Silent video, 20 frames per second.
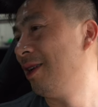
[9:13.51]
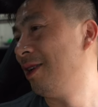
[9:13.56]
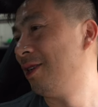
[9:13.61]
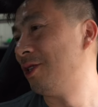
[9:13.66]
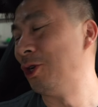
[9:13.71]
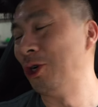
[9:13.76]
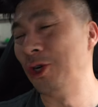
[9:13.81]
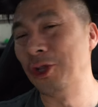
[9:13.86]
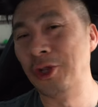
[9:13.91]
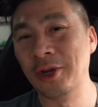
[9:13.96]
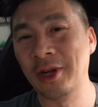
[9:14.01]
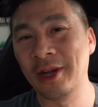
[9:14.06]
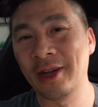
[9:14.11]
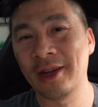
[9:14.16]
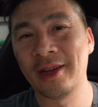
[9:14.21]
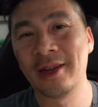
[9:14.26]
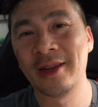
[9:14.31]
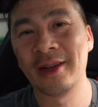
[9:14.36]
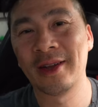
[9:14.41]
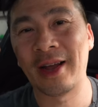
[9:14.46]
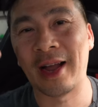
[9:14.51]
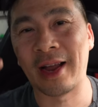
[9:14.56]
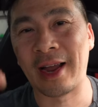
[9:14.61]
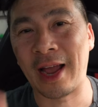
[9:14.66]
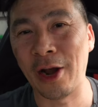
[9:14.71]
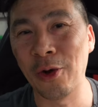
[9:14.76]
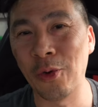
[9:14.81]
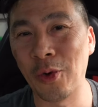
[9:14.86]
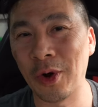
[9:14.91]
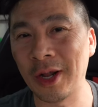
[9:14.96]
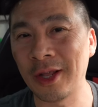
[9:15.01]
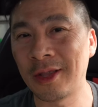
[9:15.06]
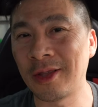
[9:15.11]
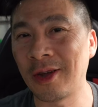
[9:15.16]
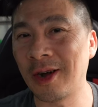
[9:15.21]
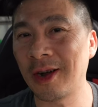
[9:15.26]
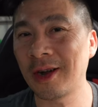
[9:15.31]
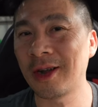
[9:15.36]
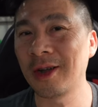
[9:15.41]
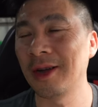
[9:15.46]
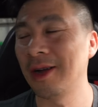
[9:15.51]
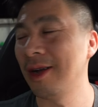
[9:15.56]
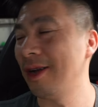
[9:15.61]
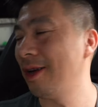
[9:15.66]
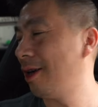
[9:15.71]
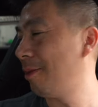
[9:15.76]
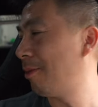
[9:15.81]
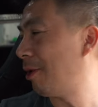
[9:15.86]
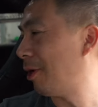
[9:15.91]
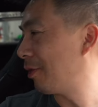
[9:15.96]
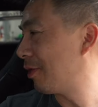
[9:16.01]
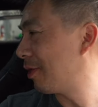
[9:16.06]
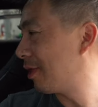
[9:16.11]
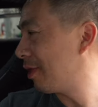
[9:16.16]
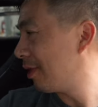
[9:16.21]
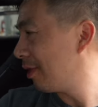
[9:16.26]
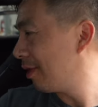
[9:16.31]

so the, I kind of want to talk uh, about